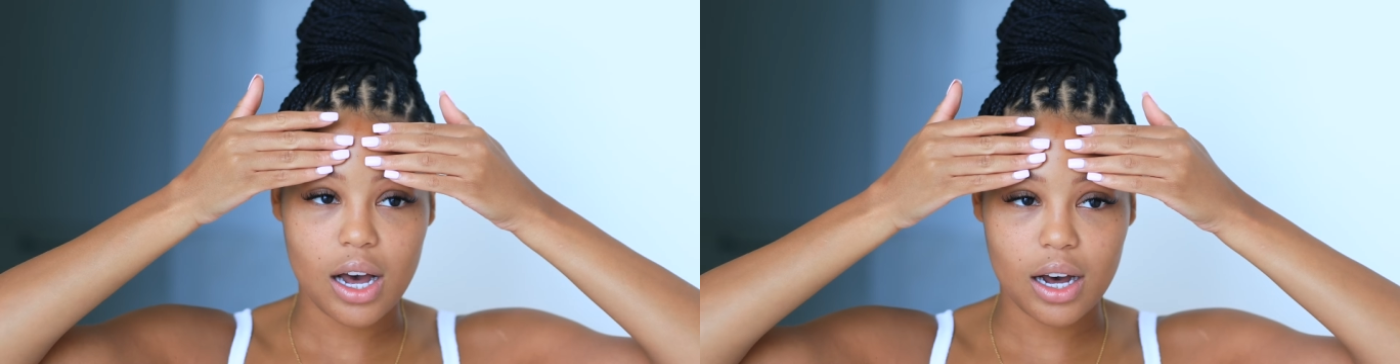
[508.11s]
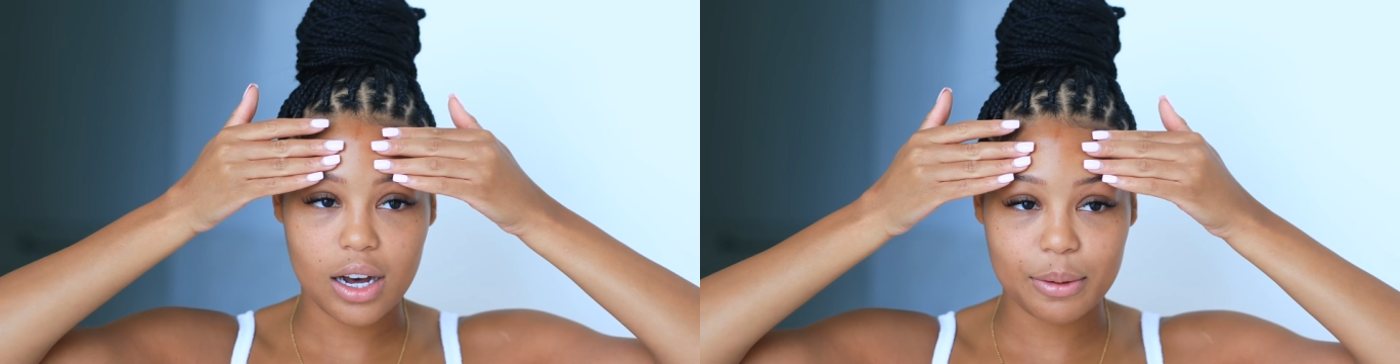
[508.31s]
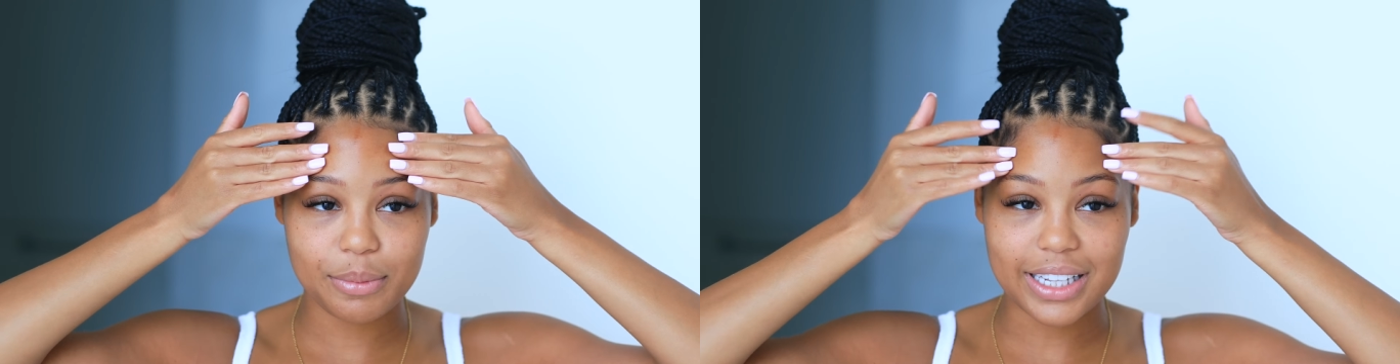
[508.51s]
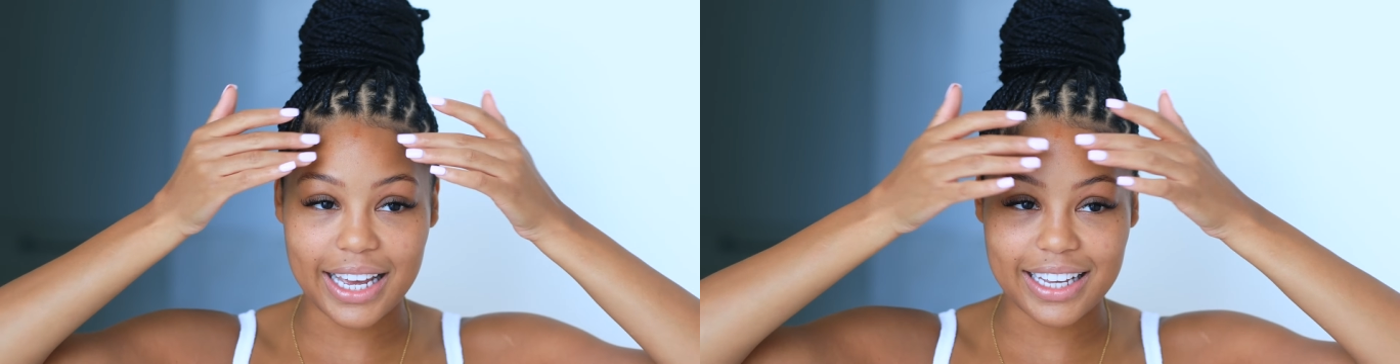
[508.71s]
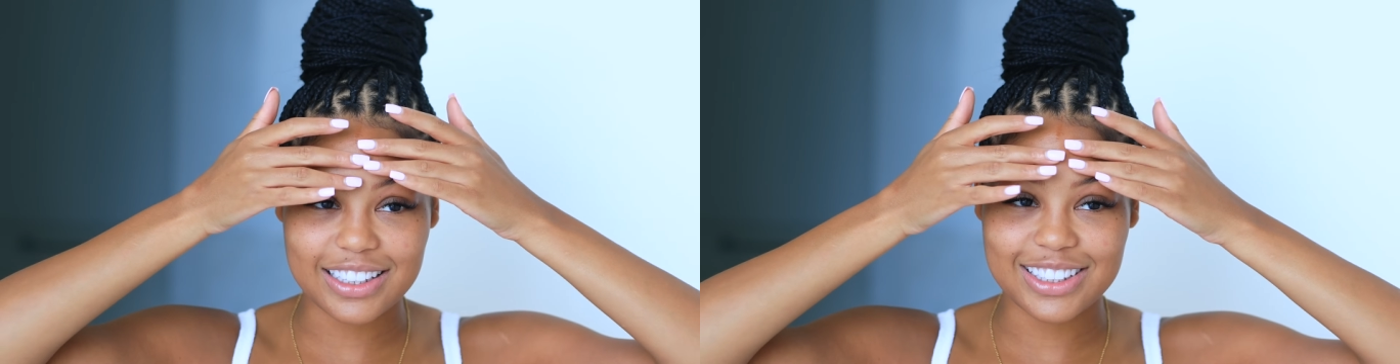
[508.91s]

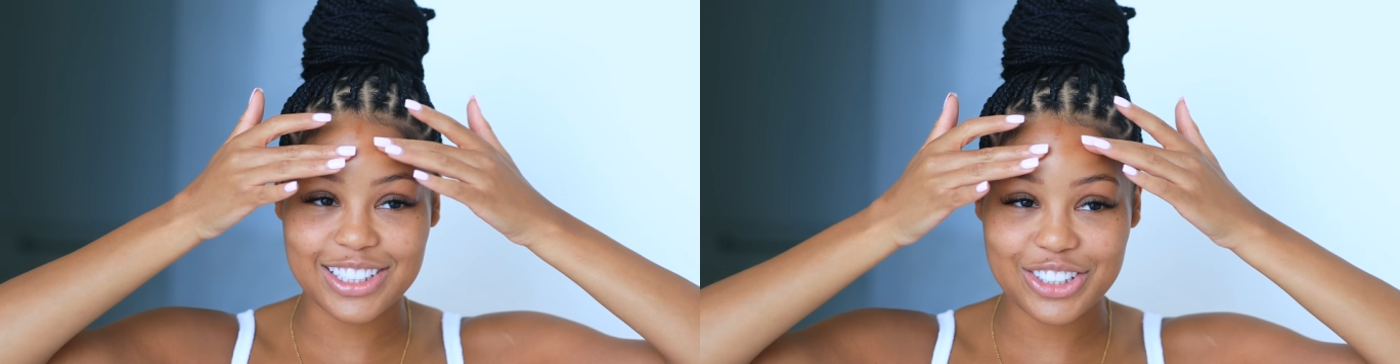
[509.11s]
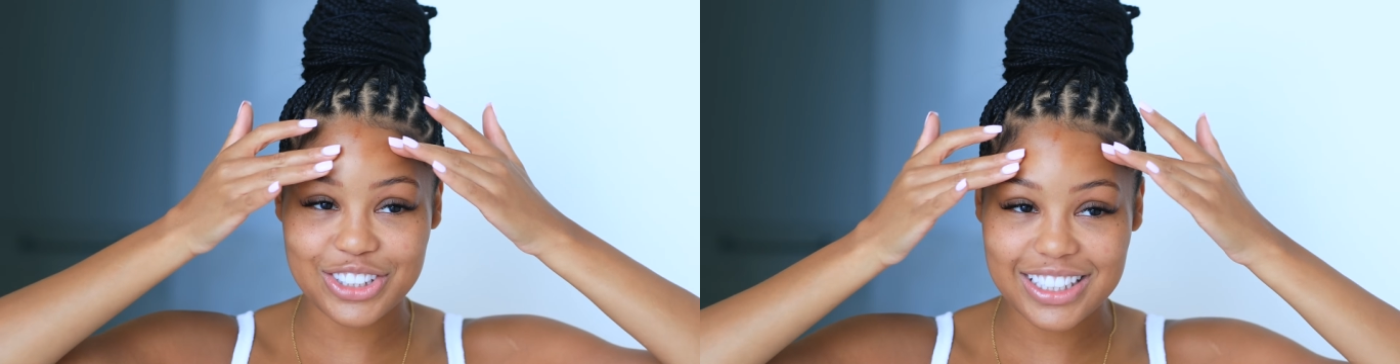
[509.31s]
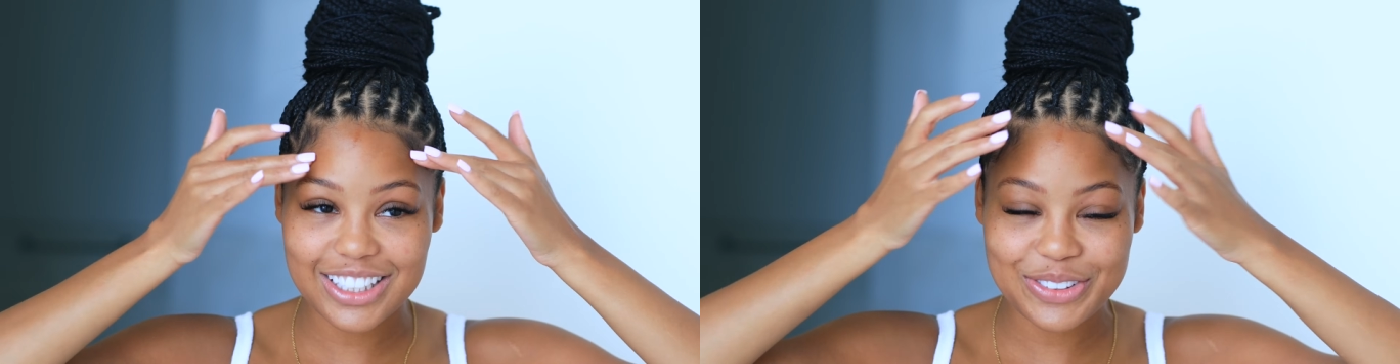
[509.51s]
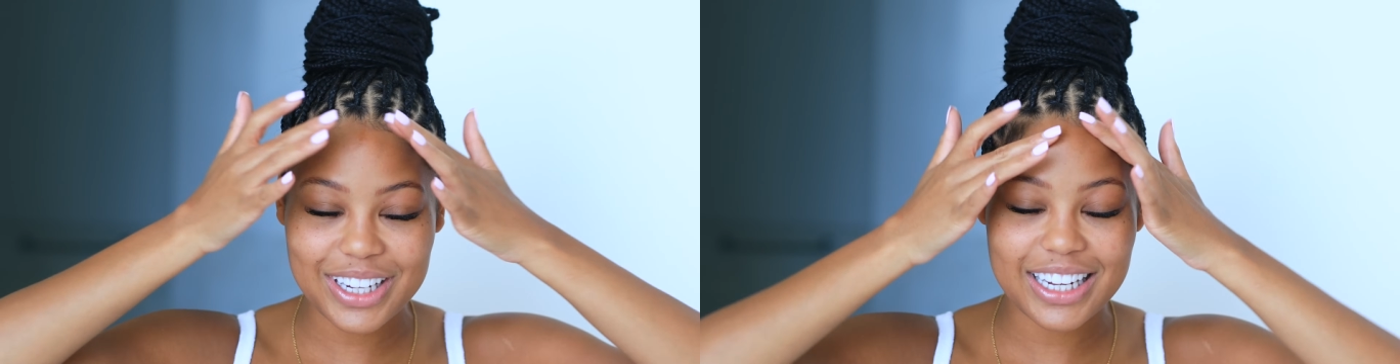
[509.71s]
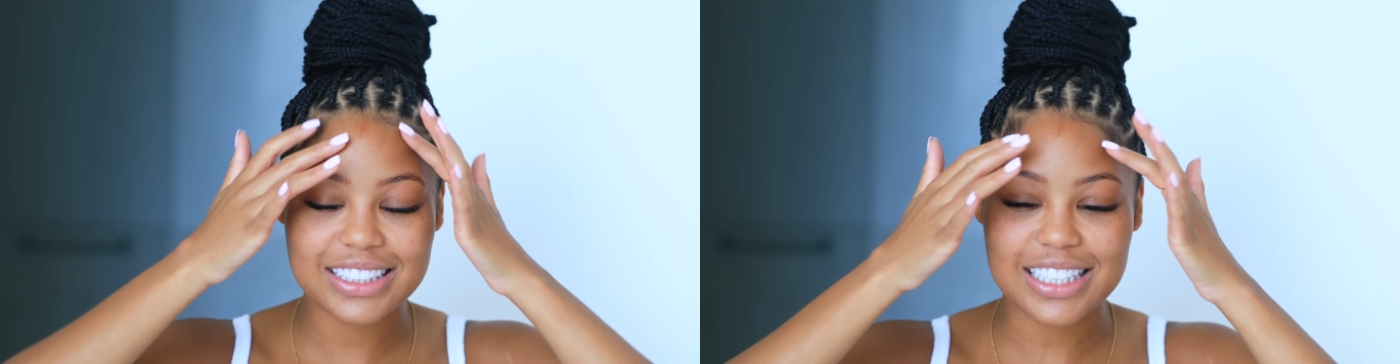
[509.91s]
Like literally you
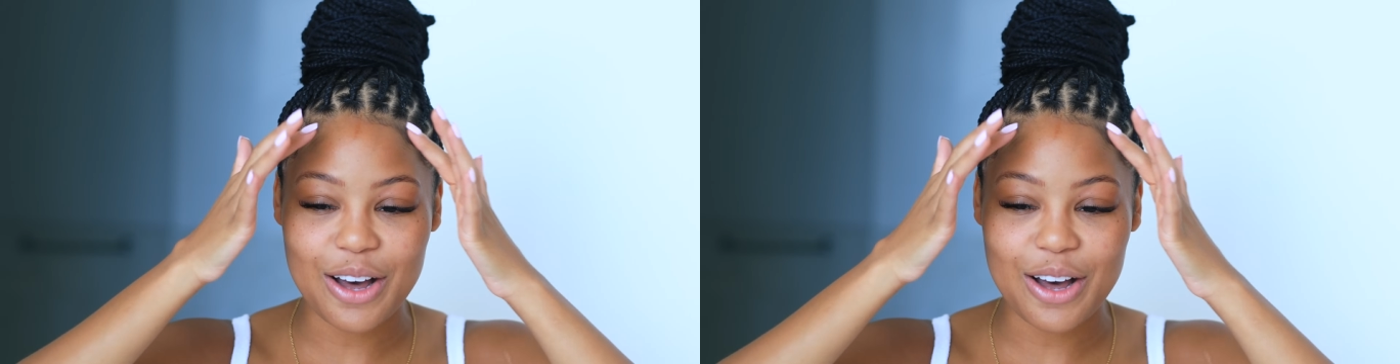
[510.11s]
guys,